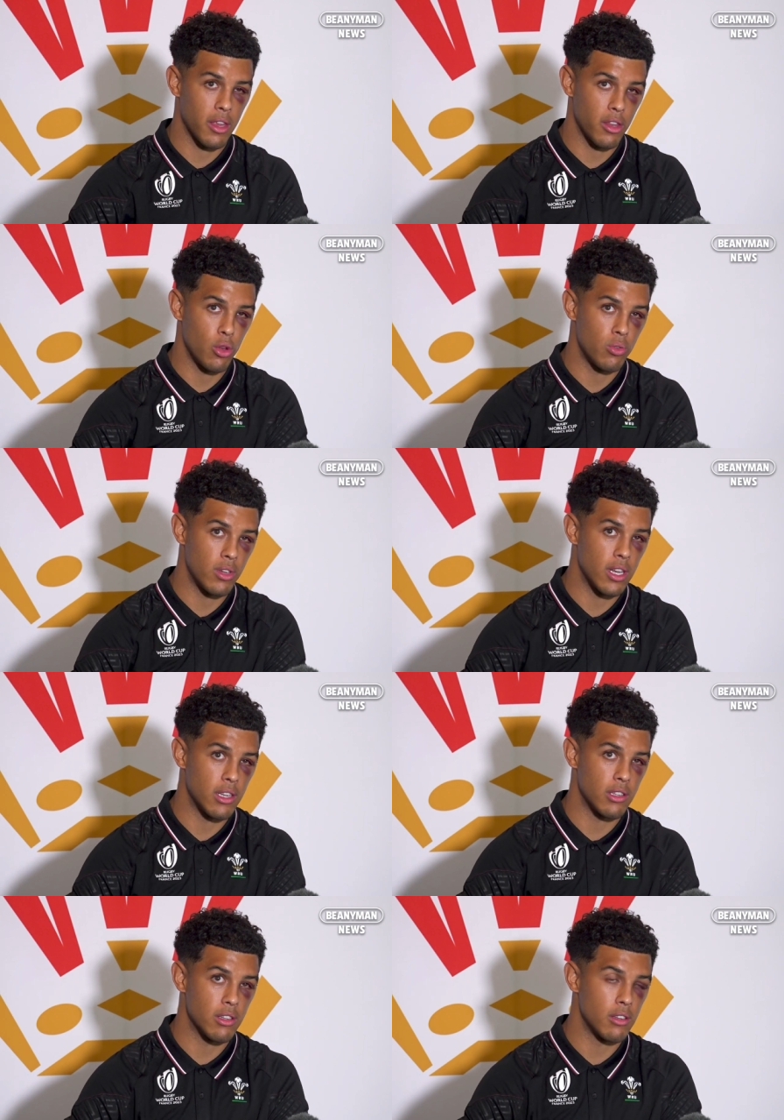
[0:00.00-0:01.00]
New
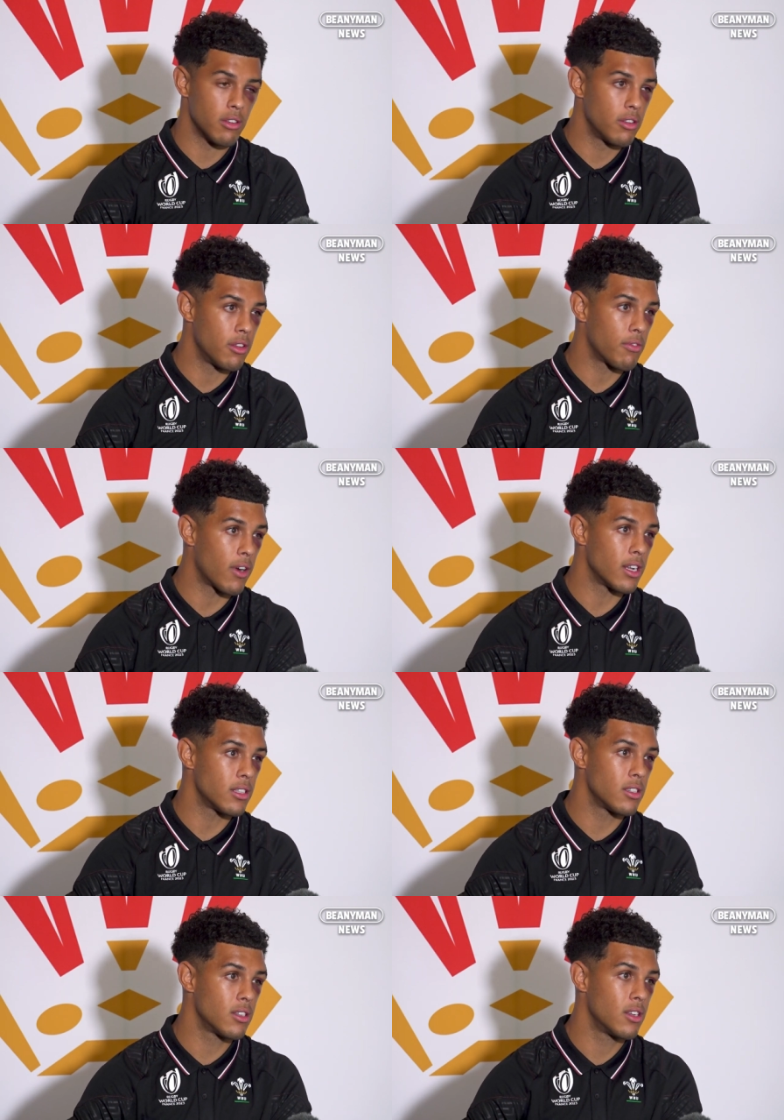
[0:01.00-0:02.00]
Zealand and
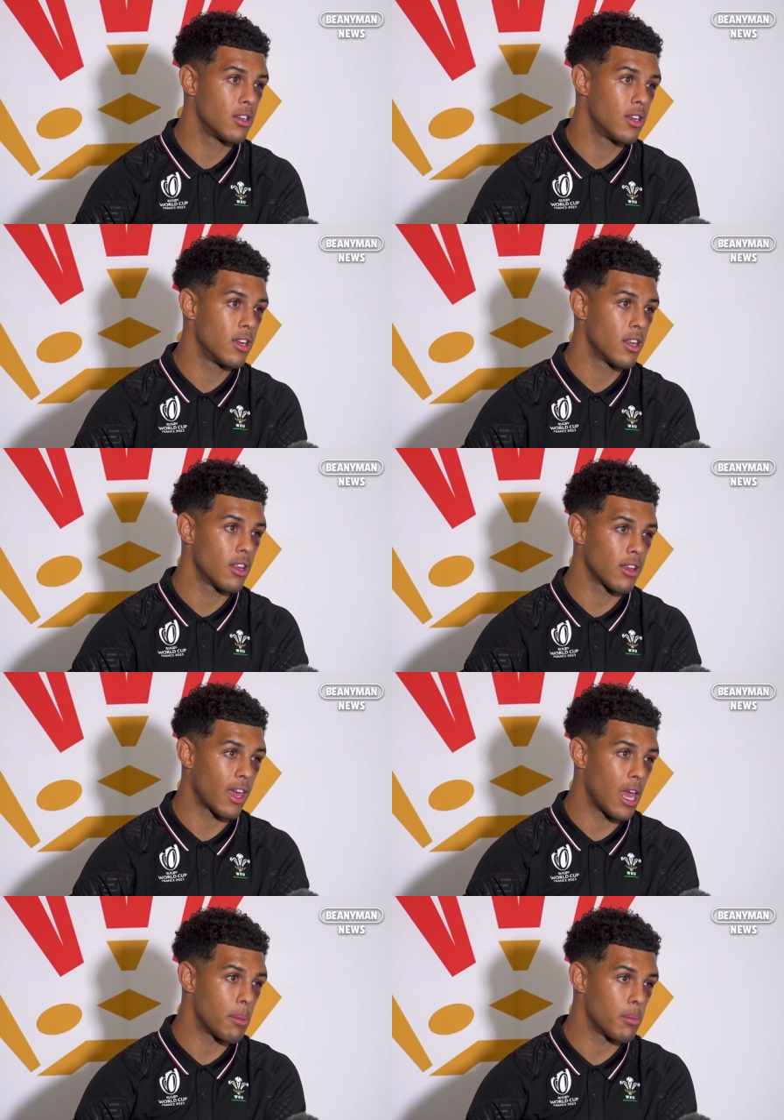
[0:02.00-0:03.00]
France, the
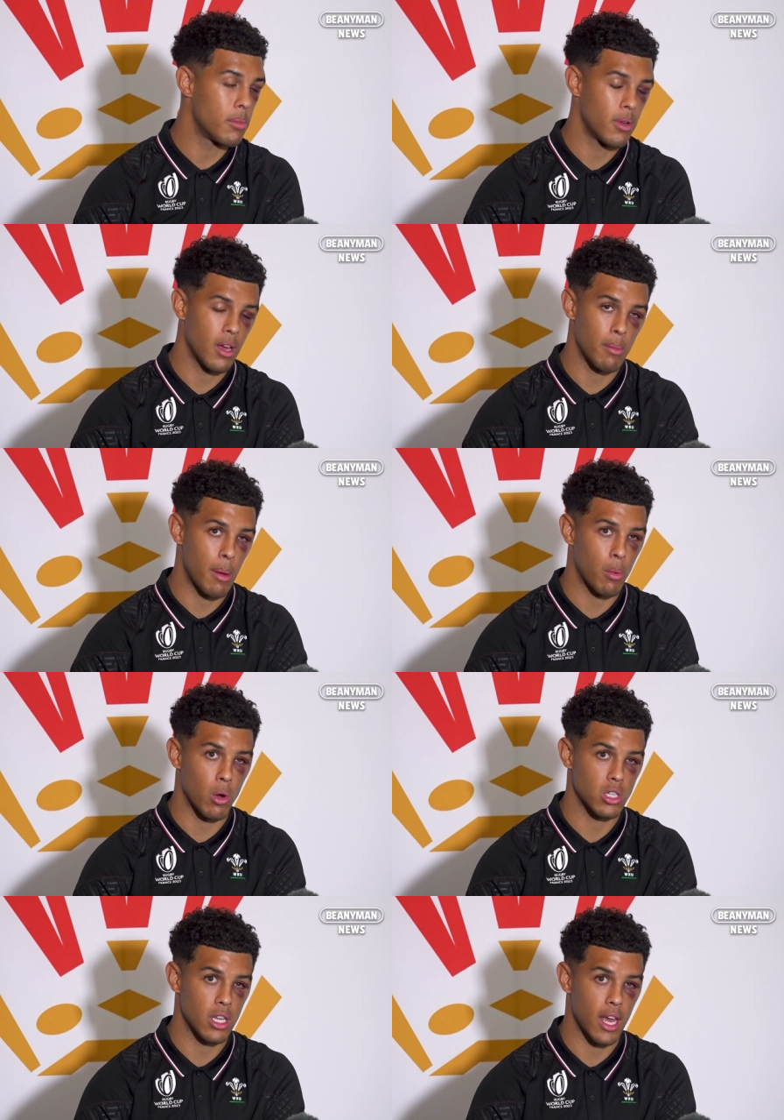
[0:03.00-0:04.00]
game. I remember
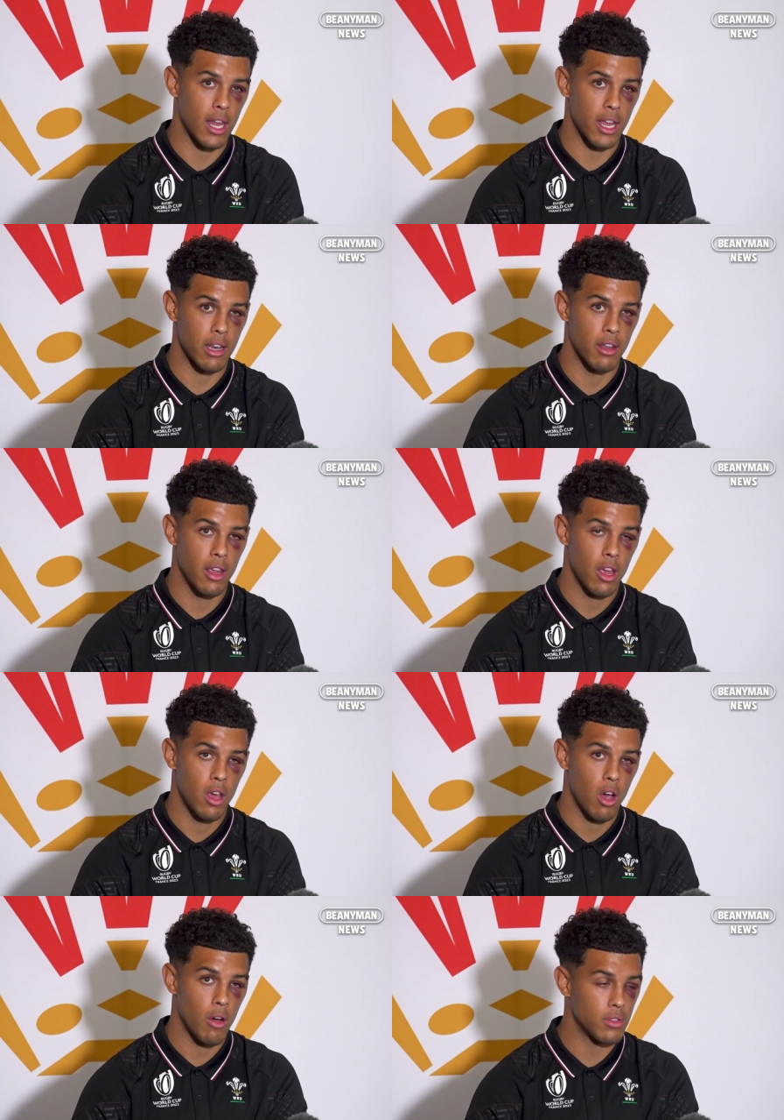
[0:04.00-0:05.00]
watching that, and then
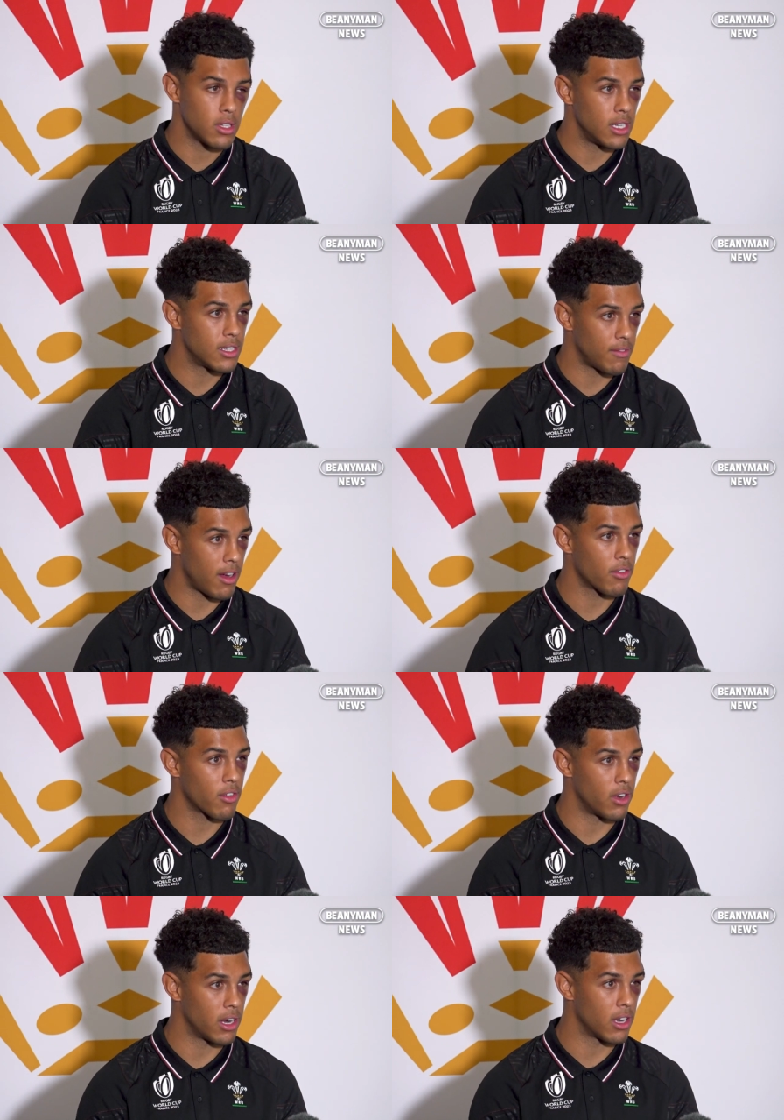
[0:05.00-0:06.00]
obviously South
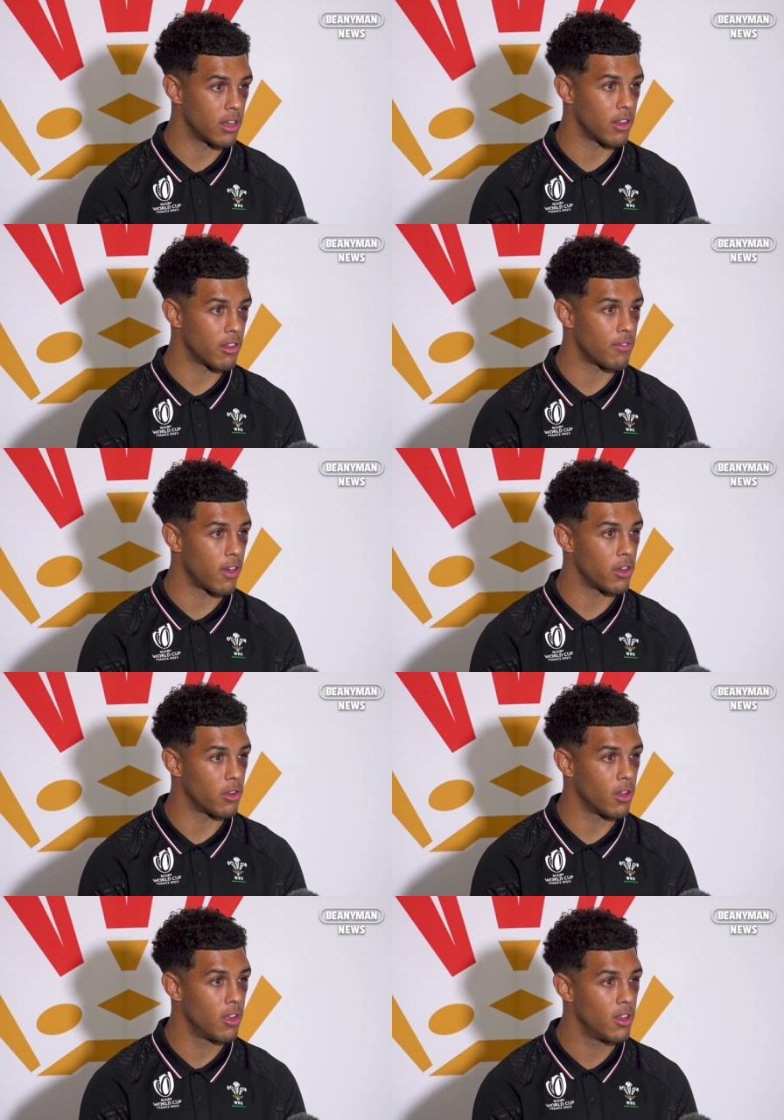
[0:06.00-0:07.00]
Africa, England in the
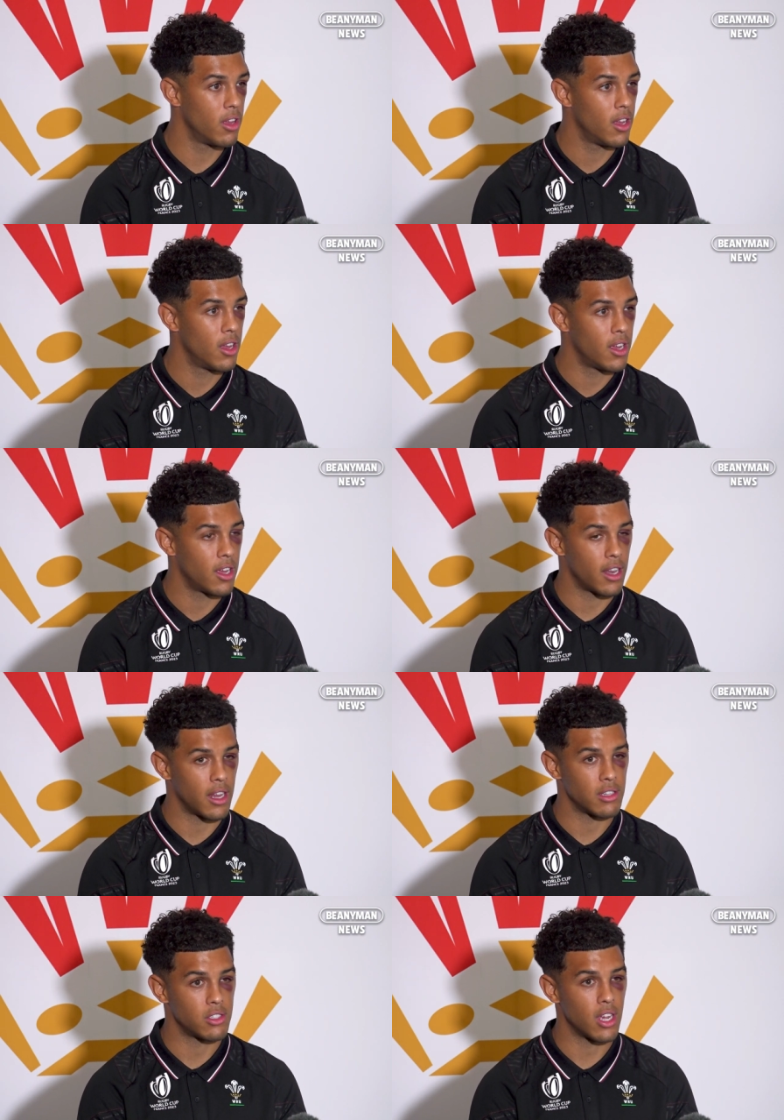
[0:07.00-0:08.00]
final, and
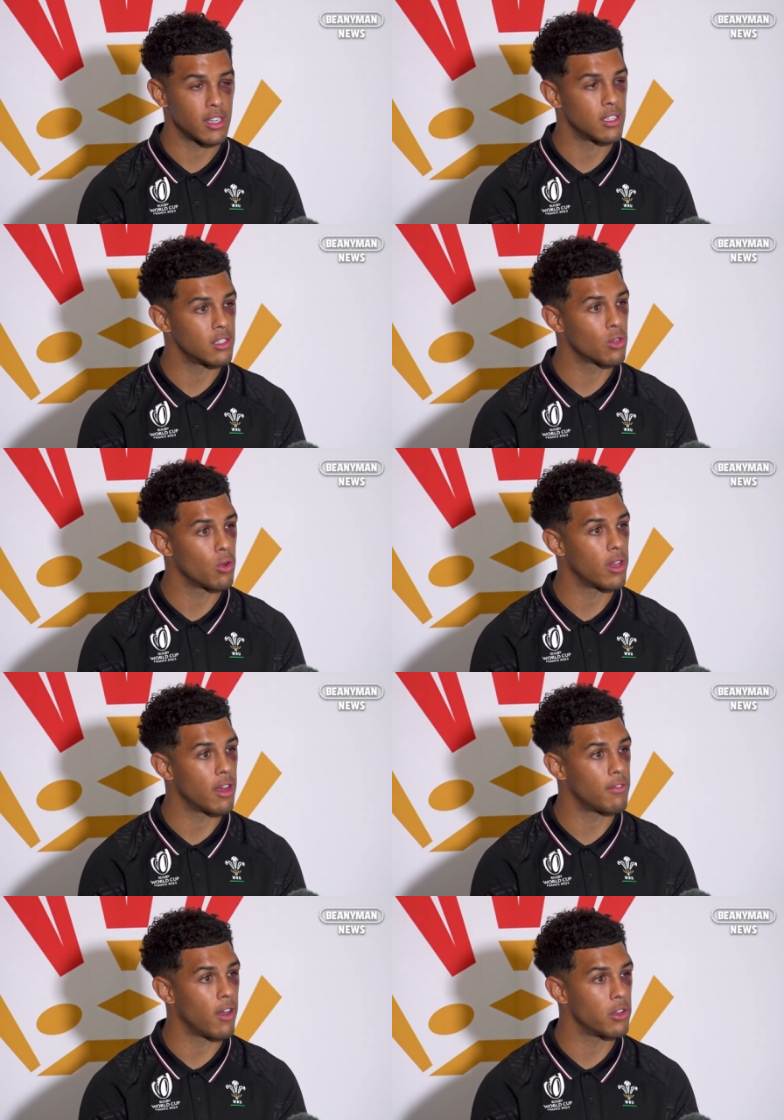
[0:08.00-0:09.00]
then Cheslin scoring
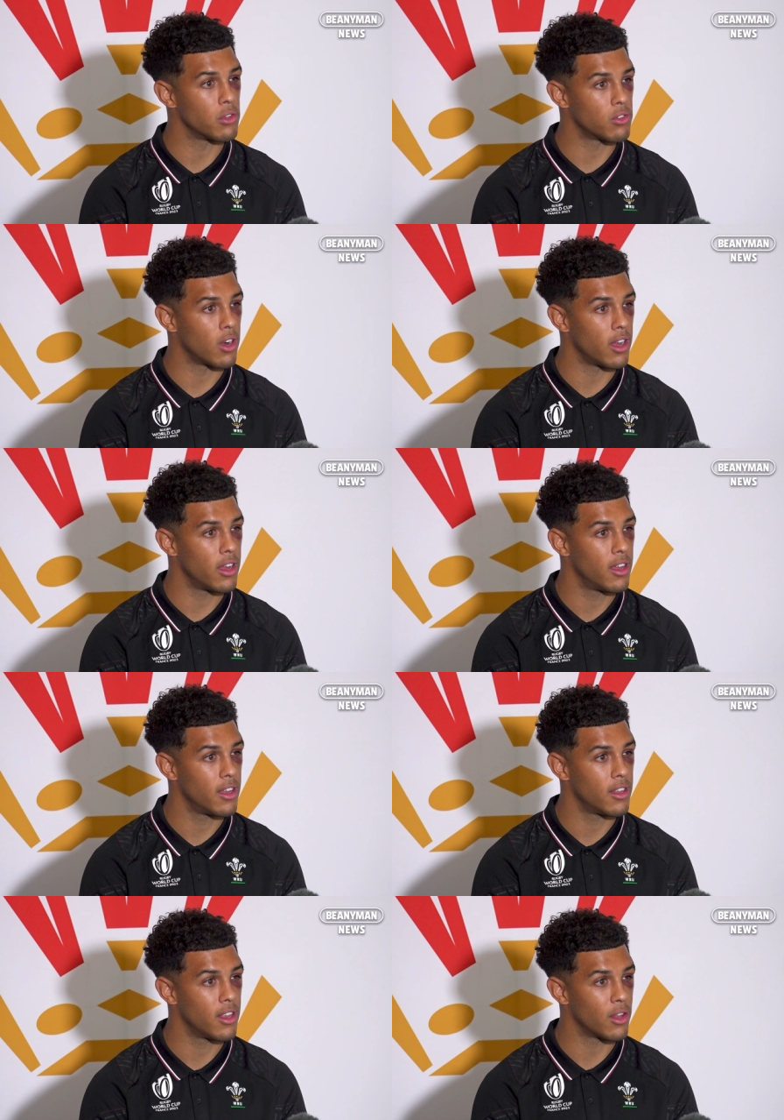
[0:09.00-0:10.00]
that final try
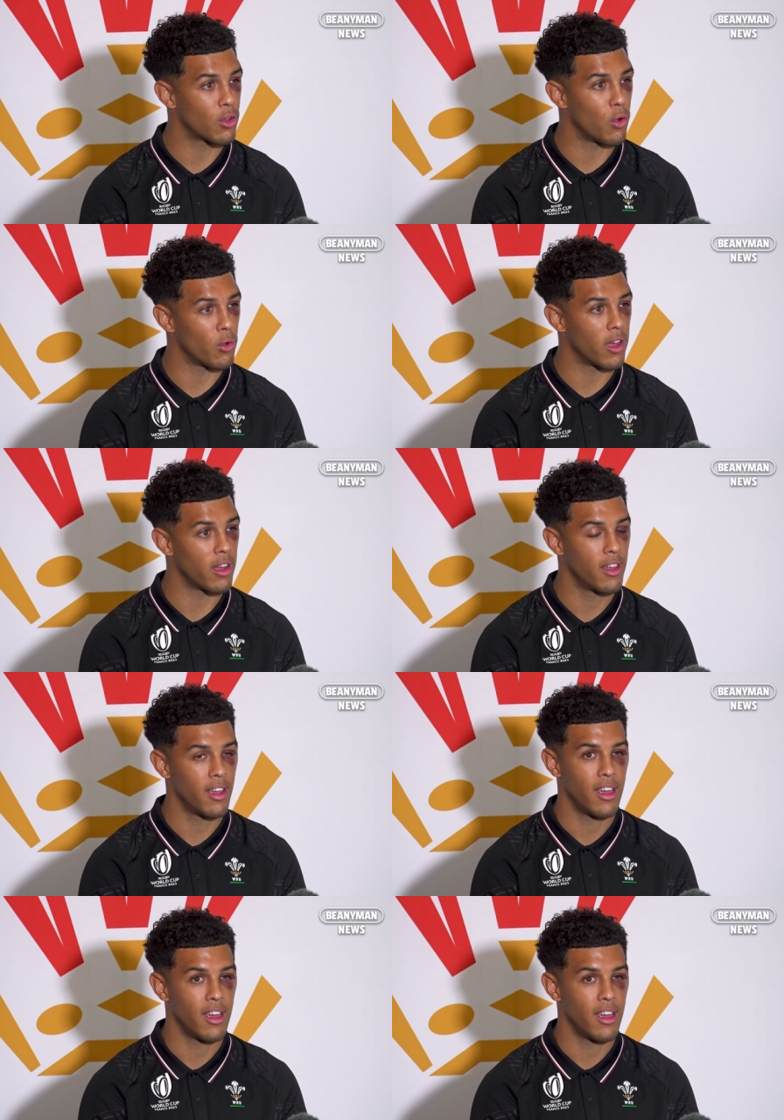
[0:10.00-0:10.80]
in the corner.